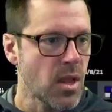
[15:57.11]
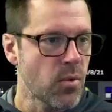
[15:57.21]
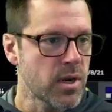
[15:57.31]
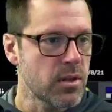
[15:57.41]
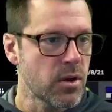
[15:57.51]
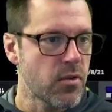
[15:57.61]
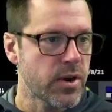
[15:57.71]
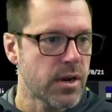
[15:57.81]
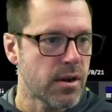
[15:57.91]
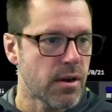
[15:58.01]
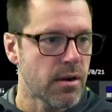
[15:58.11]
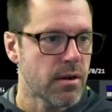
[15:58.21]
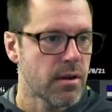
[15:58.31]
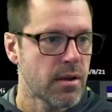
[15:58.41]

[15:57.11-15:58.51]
We're going to look over here